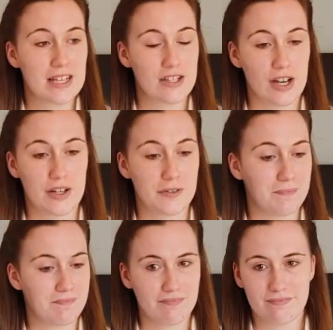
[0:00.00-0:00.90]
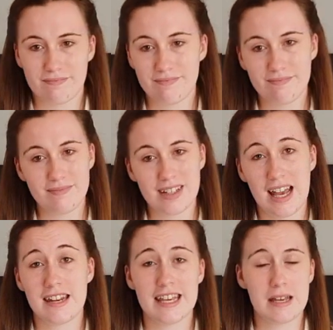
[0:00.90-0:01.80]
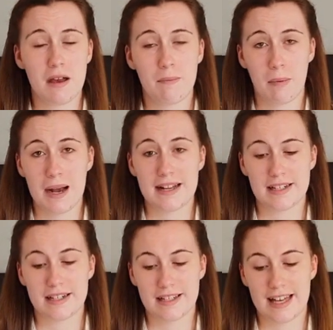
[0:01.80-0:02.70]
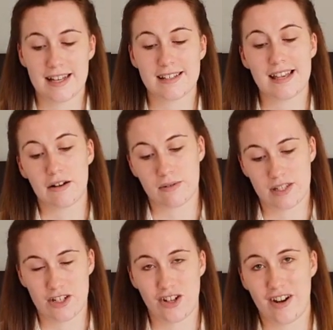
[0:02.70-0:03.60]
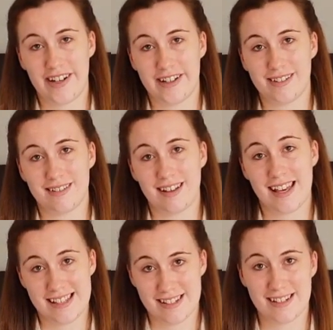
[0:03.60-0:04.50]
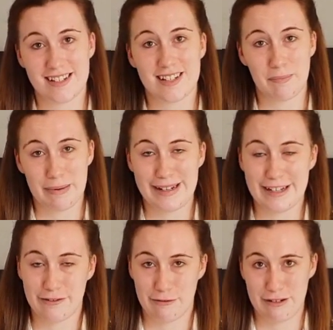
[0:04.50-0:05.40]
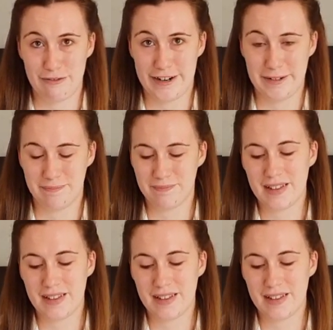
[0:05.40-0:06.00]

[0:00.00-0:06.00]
So any brand that sells to China isn't completely cruelty free,